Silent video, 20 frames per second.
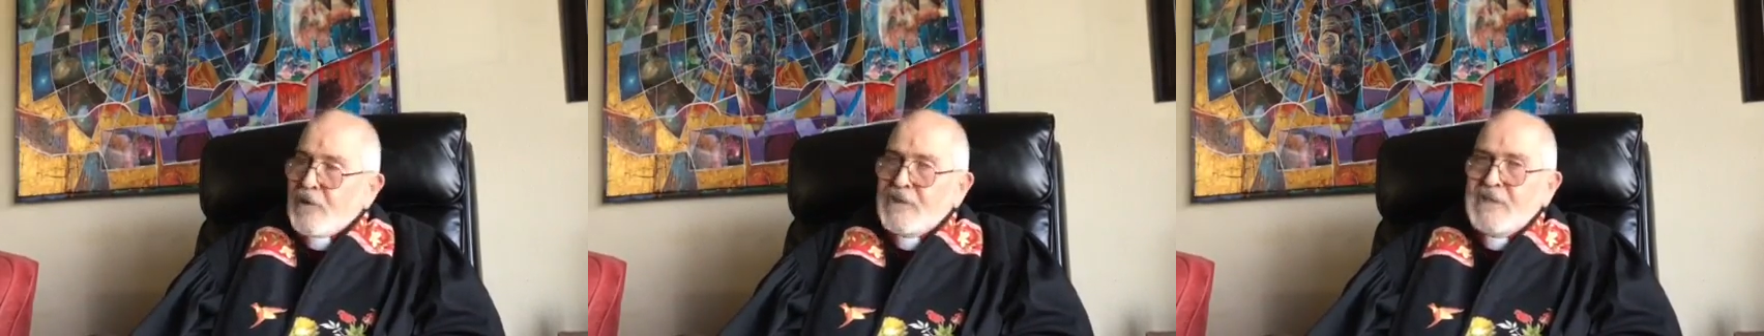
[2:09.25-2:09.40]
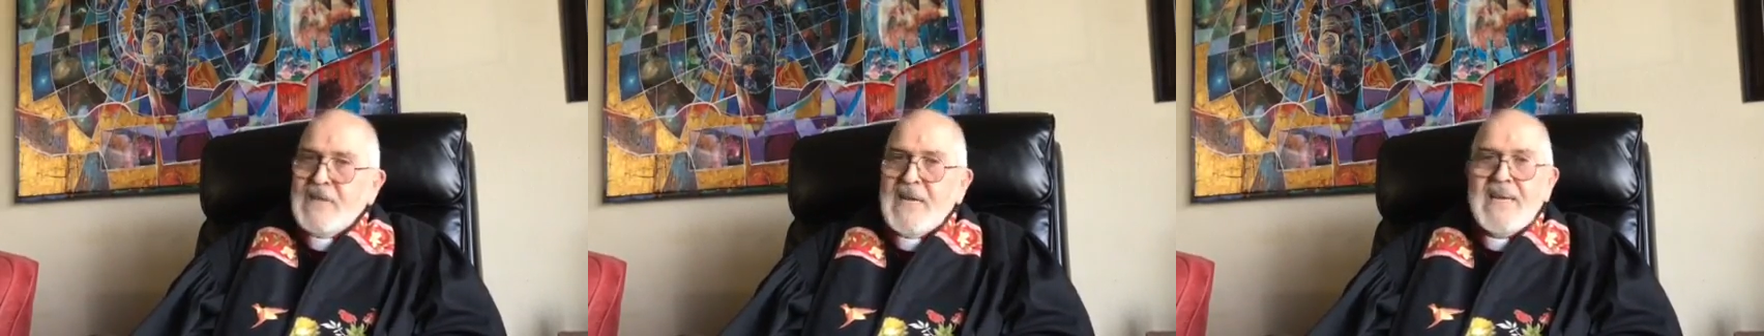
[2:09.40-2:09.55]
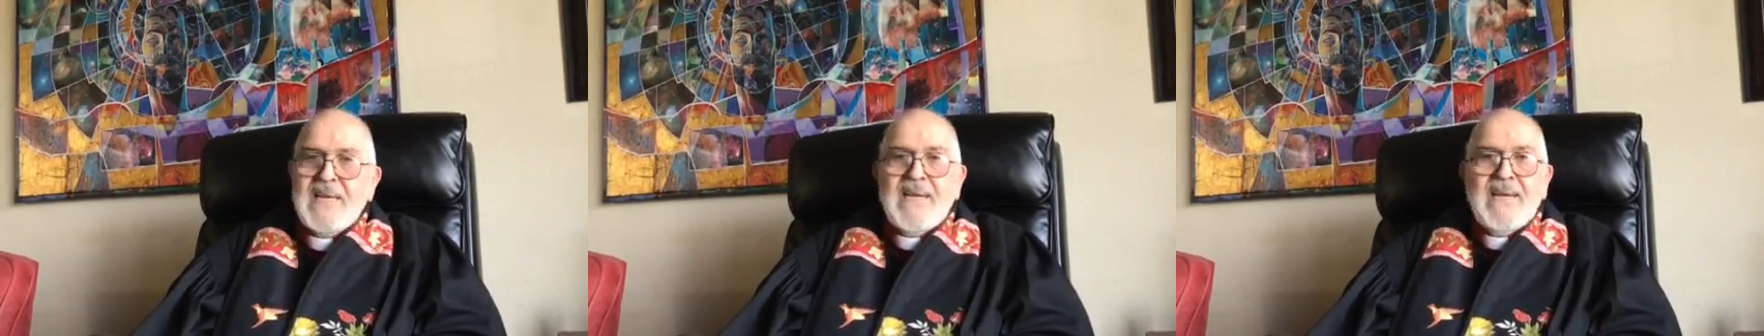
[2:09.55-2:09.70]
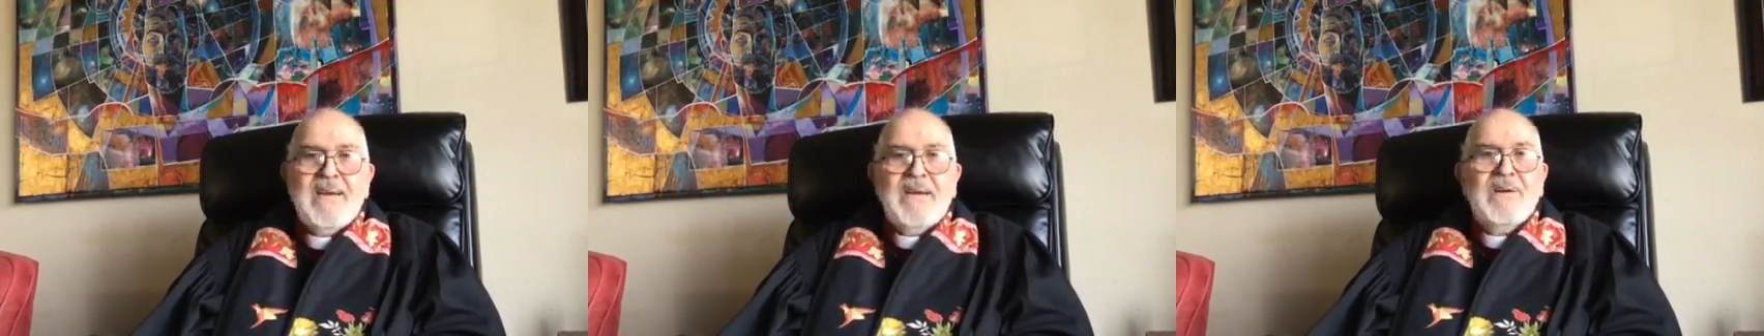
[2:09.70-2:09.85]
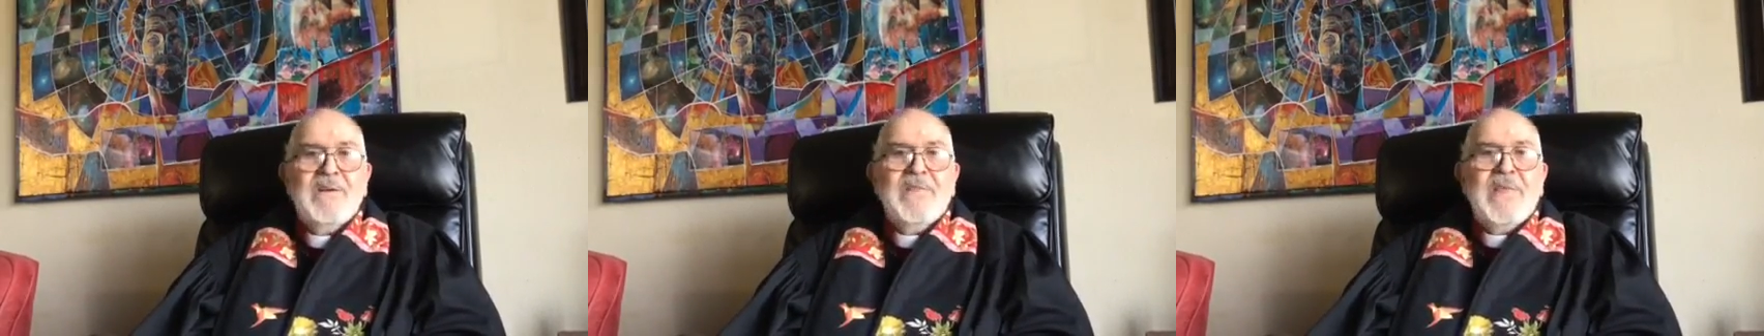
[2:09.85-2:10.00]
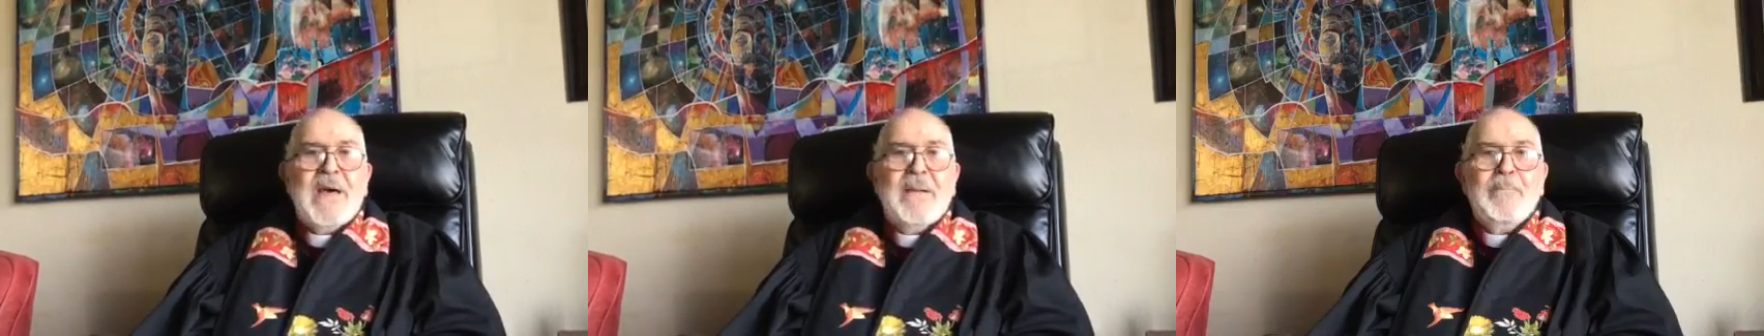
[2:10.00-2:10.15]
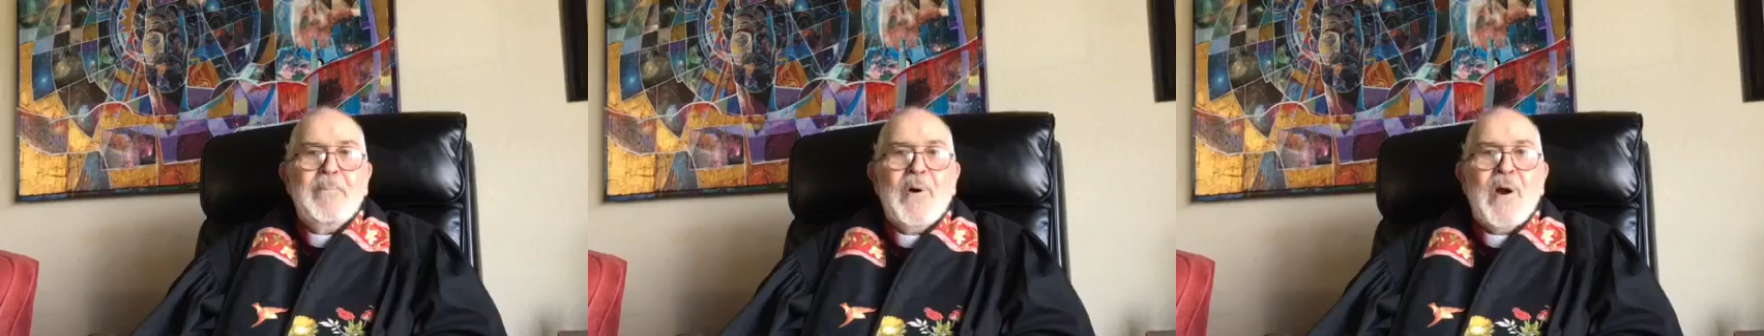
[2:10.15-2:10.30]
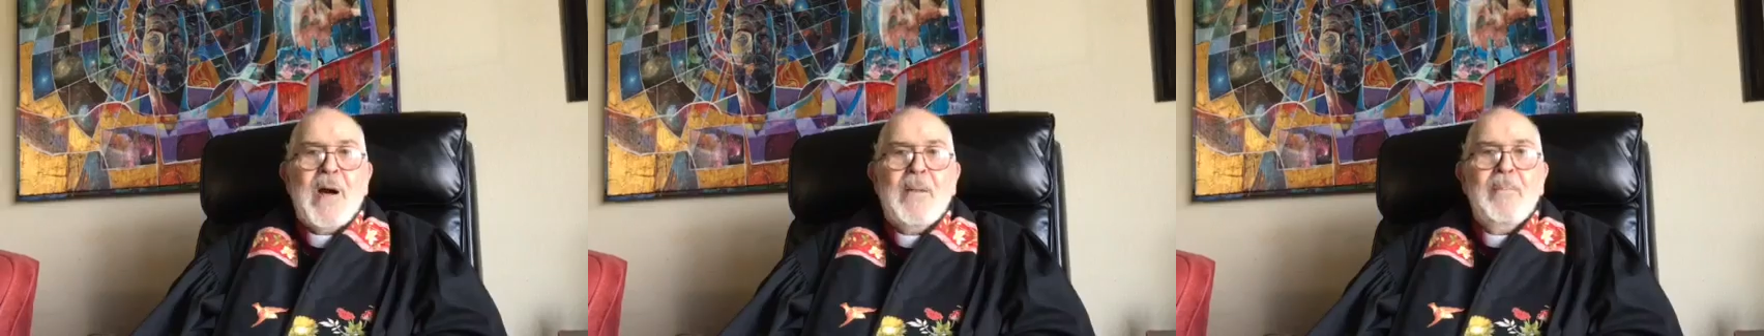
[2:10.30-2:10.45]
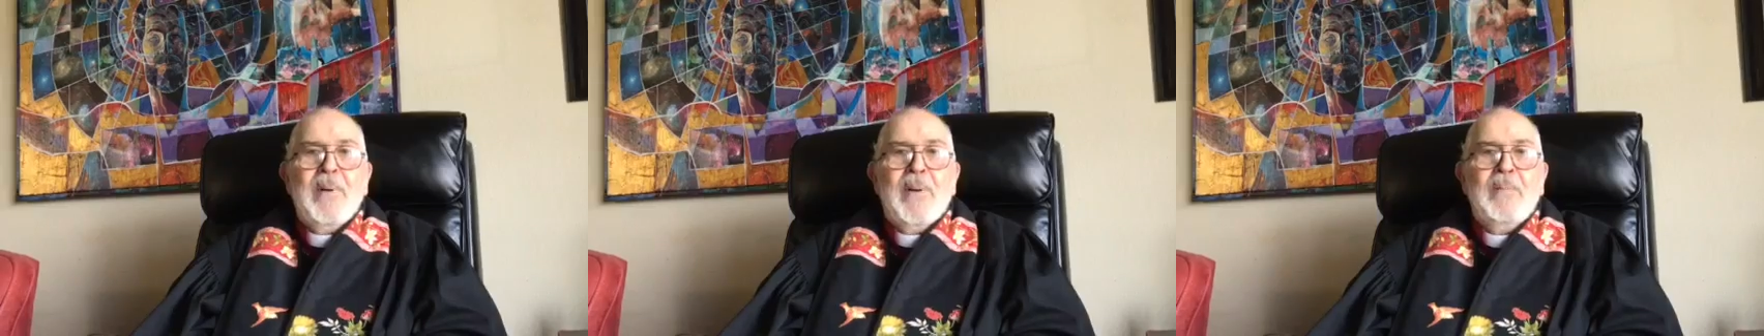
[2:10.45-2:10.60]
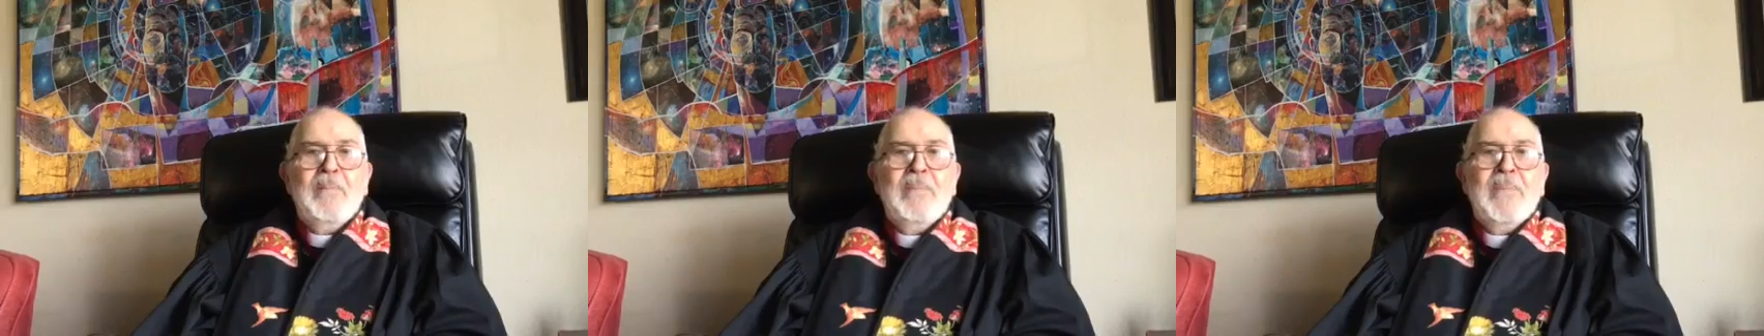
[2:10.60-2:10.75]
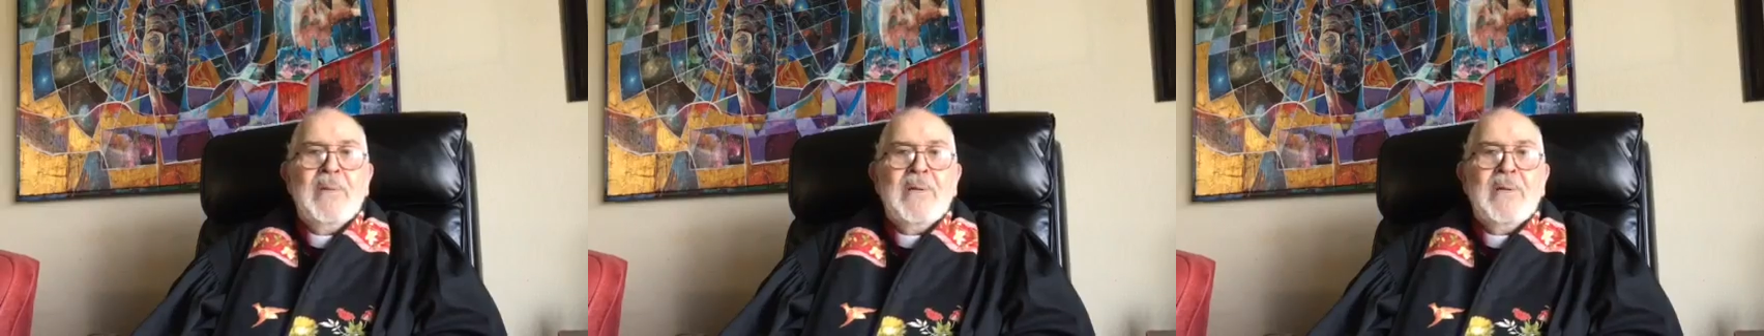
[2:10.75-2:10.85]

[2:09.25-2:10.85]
take care of that problem.